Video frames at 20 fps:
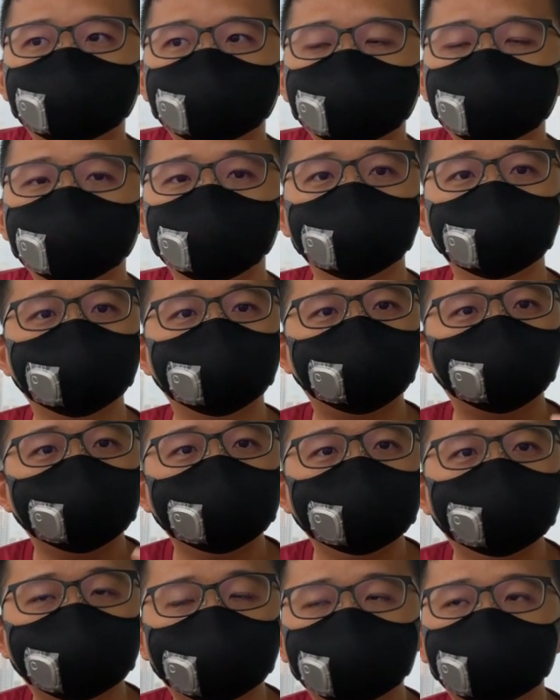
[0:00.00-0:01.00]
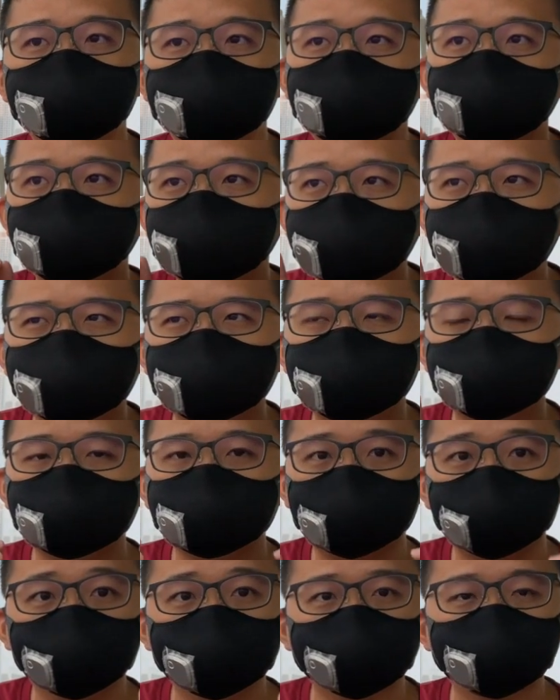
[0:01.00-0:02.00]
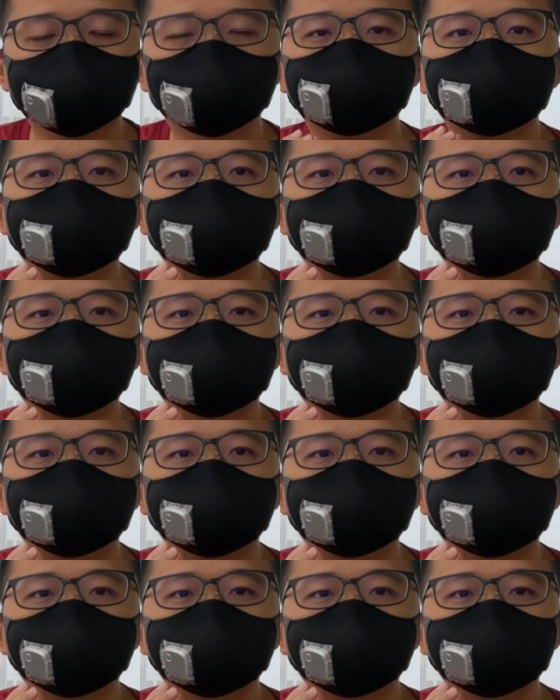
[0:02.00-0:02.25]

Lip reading: So when you breathe out, it's a bit louder.